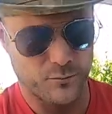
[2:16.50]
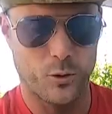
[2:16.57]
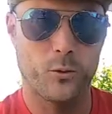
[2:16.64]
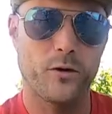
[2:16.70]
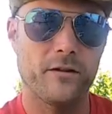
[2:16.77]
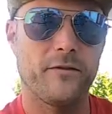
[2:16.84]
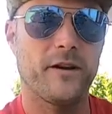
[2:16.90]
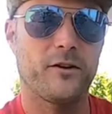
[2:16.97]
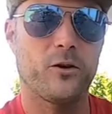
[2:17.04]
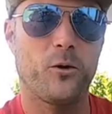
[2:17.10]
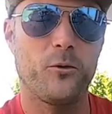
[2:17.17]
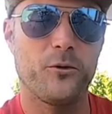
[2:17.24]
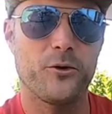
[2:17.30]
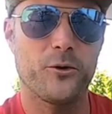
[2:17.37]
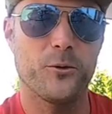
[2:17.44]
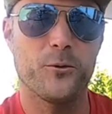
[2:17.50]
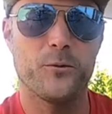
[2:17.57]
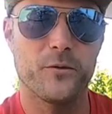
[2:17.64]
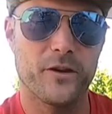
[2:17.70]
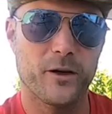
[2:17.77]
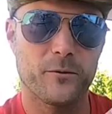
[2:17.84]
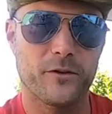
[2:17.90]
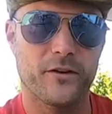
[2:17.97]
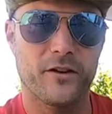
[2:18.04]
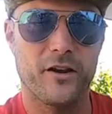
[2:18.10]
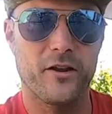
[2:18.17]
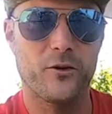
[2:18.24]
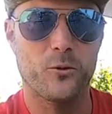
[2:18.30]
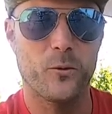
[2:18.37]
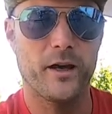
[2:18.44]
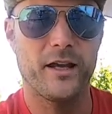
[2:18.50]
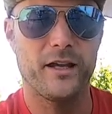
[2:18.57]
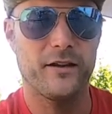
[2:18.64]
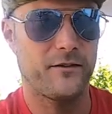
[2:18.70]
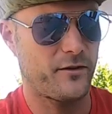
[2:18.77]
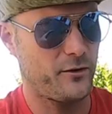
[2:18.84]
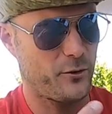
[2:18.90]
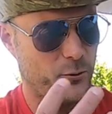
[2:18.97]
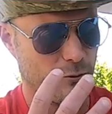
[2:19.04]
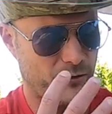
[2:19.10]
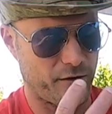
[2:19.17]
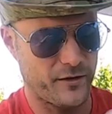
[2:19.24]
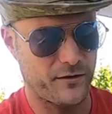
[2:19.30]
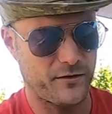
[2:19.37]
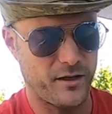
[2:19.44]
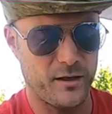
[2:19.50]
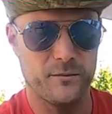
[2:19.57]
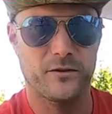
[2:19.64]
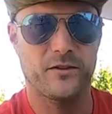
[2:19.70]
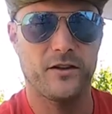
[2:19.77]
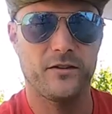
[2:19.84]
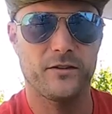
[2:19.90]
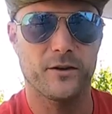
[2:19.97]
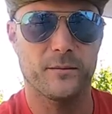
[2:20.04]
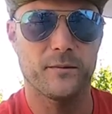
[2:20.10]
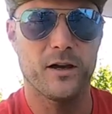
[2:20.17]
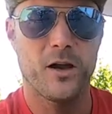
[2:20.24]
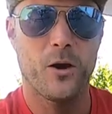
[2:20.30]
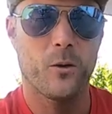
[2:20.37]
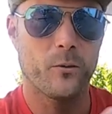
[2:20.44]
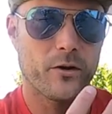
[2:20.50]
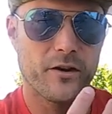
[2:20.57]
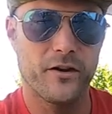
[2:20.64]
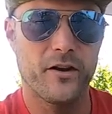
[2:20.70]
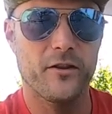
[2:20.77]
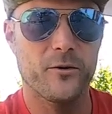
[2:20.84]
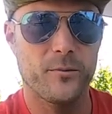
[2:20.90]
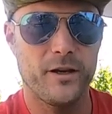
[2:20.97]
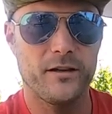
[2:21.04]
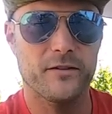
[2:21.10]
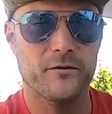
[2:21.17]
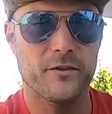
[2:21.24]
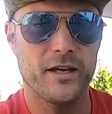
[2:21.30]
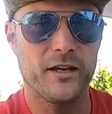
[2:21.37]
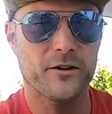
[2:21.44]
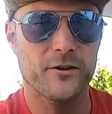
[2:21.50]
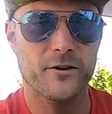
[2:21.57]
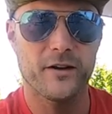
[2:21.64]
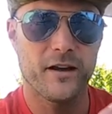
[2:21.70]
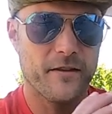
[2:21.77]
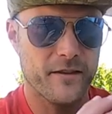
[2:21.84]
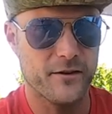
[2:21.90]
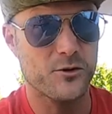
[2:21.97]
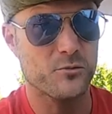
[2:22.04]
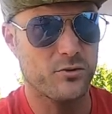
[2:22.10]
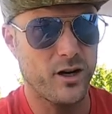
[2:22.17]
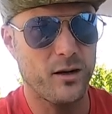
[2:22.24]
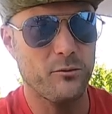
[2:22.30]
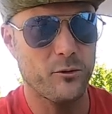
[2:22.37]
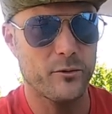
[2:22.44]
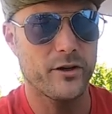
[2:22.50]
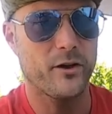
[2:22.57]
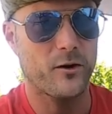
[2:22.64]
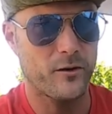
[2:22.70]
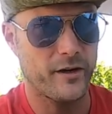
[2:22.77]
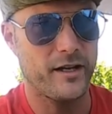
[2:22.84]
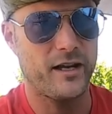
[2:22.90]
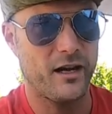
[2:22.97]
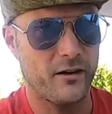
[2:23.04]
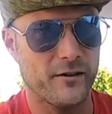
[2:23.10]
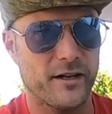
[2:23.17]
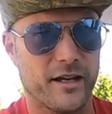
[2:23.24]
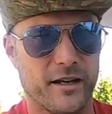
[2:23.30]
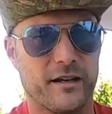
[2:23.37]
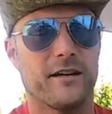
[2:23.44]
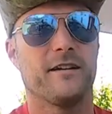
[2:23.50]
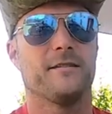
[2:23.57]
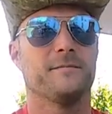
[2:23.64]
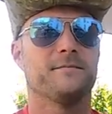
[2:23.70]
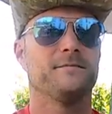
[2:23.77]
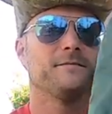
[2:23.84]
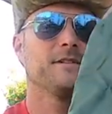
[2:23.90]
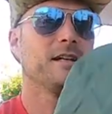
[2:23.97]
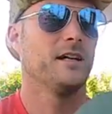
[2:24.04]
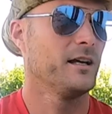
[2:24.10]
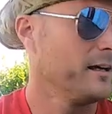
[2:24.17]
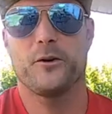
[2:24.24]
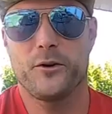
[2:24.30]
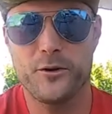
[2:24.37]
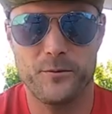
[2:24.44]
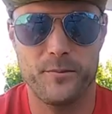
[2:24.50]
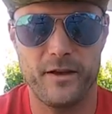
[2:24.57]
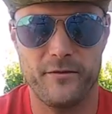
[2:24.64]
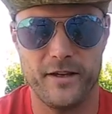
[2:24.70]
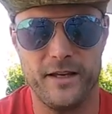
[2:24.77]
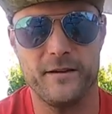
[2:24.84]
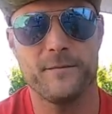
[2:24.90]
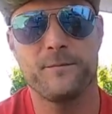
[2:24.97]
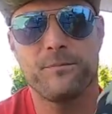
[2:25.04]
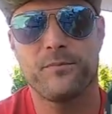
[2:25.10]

But what if I told you there was another way to use this same system with another piece of gear that you're probably already carrying? So your bivy.